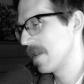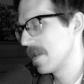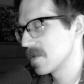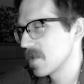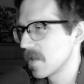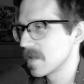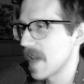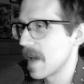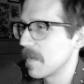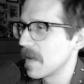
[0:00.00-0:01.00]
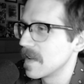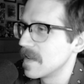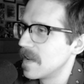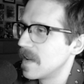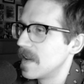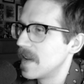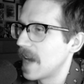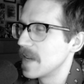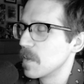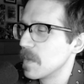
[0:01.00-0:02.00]
So there's that. But
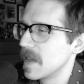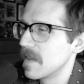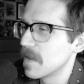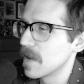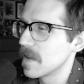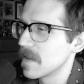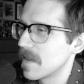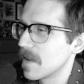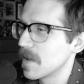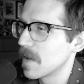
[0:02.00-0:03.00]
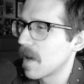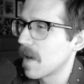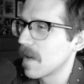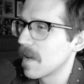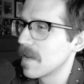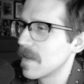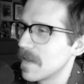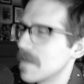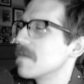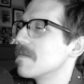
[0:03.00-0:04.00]
I do believe there are
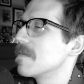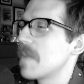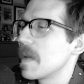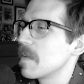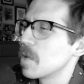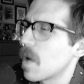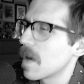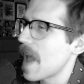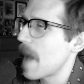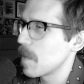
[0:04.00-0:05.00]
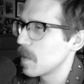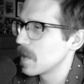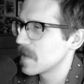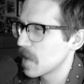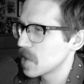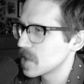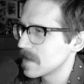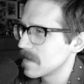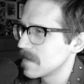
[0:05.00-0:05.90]
people who aren't happy with this version.